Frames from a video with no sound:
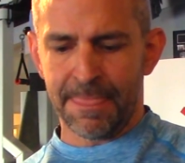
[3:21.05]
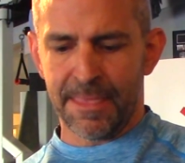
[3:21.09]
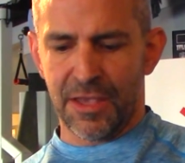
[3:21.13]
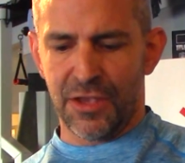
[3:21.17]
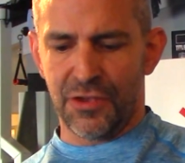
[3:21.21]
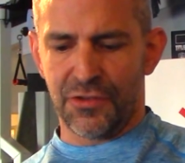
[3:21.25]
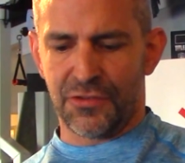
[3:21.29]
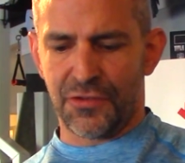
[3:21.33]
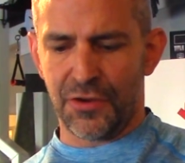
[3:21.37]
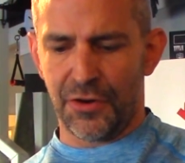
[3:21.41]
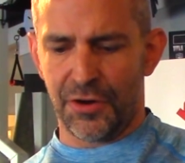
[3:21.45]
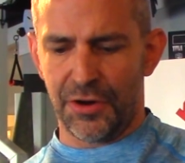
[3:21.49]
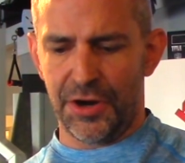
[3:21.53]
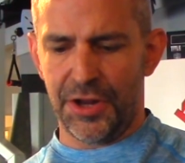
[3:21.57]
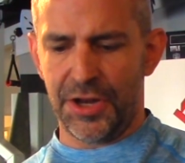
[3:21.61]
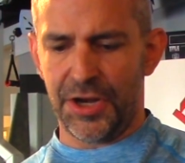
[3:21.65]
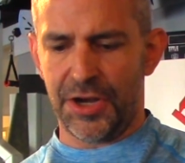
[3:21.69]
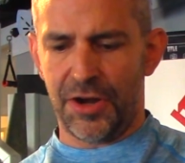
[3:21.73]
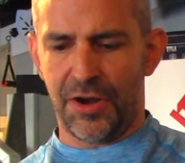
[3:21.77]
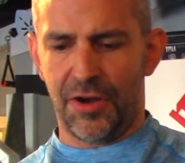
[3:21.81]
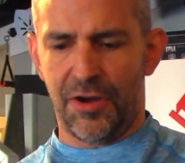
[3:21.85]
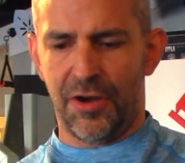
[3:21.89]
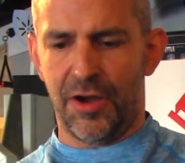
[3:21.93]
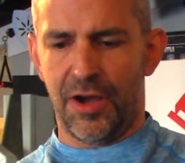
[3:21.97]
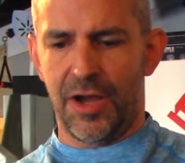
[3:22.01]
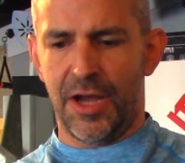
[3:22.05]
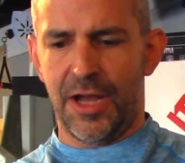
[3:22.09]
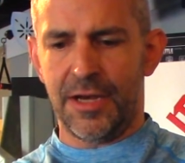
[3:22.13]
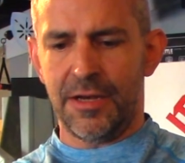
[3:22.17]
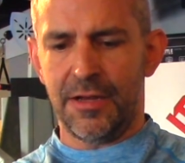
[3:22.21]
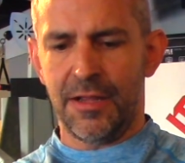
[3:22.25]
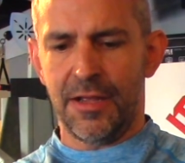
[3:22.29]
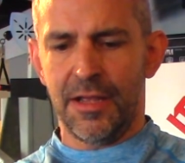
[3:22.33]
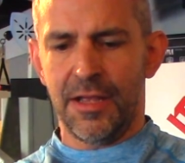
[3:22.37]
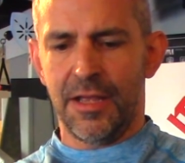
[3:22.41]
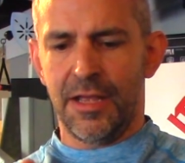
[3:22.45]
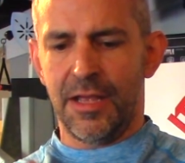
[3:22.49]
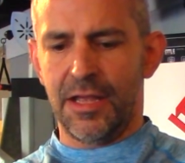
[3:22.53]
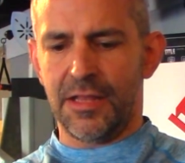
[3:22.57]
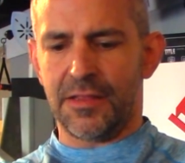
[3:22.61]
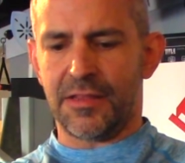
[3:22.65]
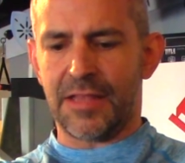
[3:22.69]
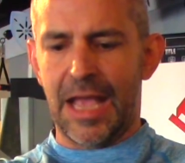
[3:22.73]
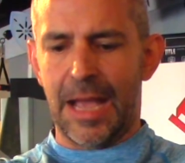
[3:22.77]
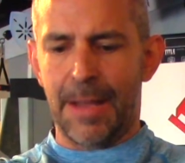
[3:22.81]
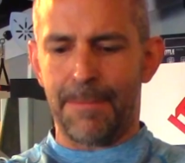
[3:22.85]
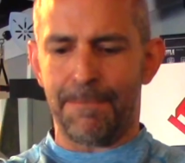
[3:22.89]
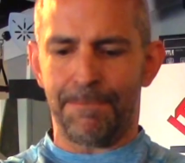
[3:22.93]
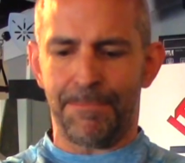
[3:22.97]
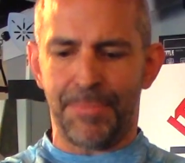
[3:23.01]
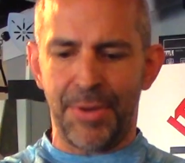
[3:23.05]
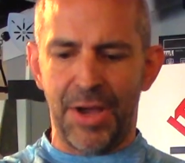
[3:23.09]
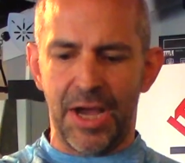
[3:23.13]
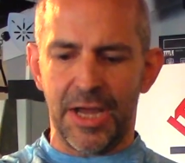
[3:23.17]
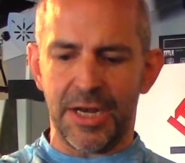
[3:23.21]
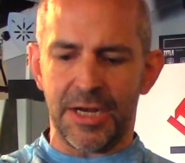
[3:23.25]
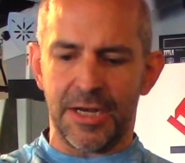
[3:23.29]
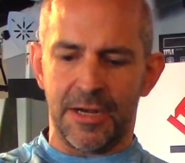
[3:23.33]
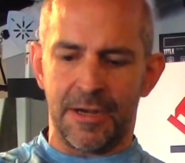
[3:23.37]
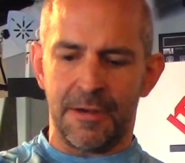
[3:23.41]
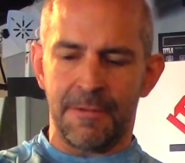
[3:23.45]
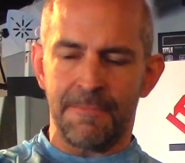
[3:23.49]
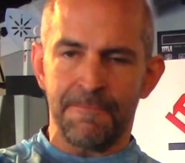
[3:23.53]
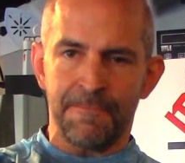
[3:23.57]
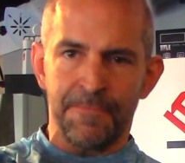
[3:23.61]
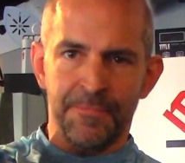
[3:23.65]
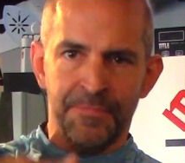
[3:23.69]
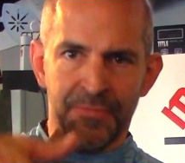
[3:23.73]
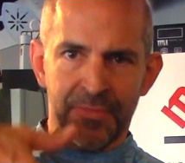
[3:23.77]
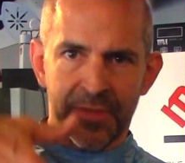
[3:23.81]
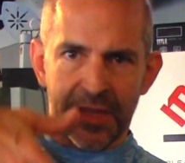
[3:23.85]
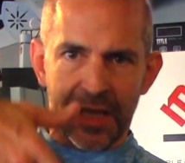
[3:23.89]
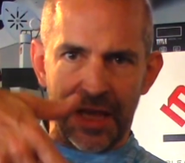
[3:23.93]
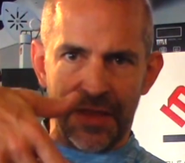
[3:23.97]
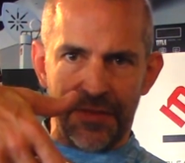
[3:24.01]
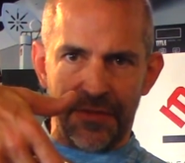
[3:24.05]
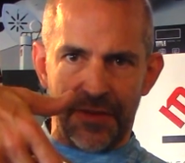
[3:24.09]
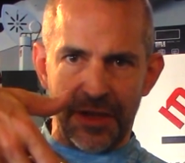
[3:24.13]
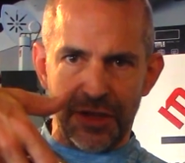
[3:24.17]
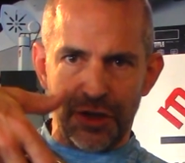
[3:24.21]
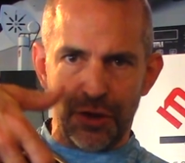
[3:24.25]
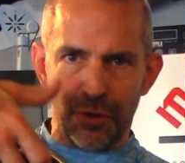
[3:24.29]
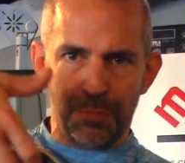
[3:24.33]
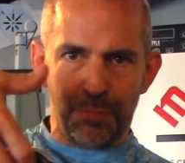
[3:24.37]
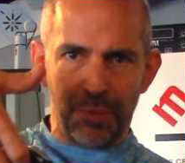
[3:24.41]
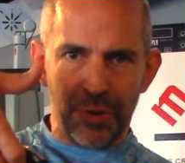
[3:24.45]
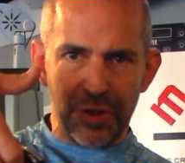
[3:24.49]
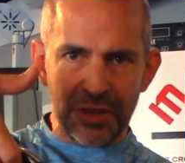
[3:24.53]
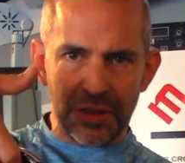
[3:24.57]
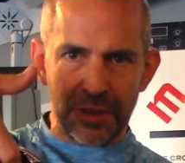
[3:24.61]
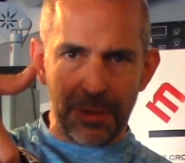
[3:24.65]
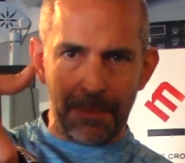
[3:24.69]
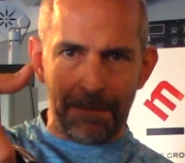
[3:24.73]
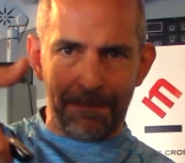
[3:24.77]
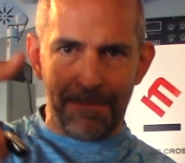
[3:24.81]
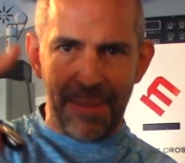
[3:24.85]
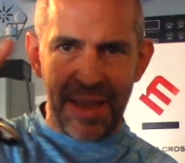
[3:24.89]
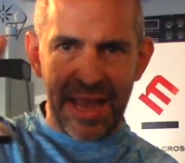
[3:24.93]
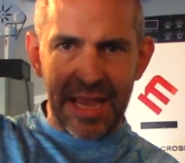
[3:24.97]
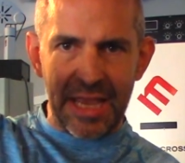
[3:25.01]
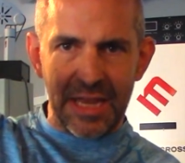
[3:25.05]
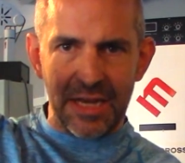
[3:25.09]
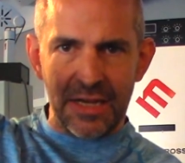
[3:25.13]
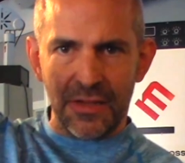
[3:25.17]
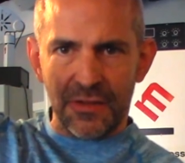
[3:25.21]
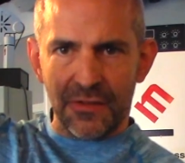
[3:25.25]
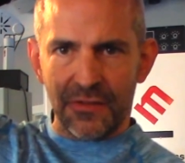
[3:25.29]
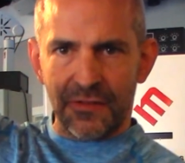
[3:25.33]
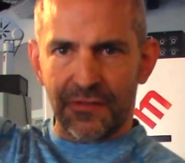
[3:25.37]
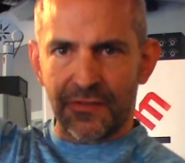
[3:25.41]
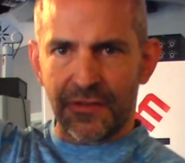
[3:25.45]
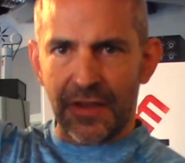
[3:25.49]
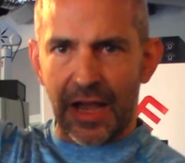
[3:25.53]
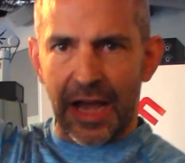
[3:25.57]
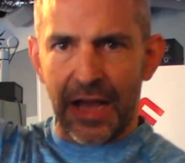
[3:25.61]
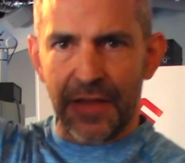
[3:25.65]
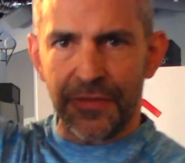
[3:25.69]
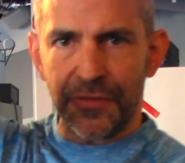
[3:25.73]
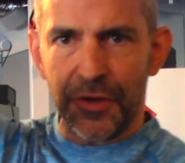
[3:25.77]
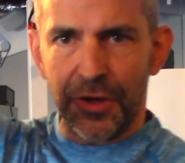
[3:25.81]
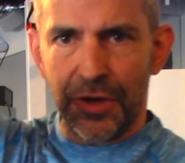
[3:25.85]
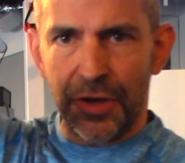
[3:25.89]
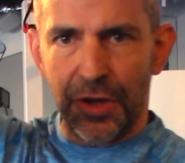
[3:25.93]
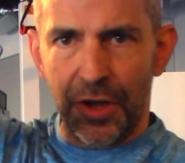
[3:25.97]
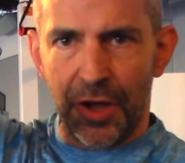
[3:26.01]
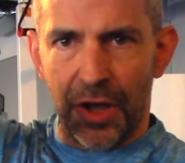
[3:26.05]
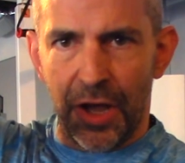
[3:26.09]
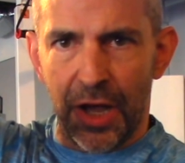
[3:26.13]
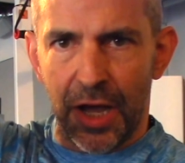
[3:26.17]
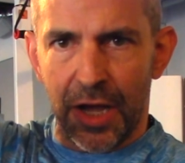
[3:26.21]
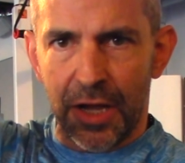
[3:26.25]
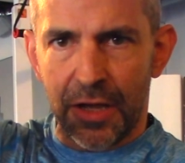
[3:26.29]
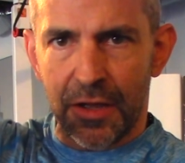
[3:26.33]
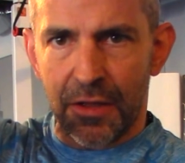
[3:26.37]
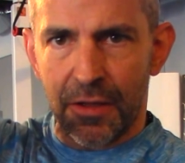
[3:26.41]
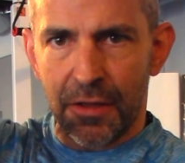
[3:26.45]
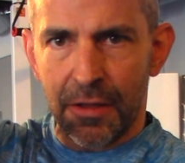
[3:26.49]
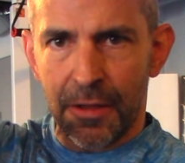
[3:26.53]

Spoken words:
You turn it on, hit that button, and then you put the band inside the hook,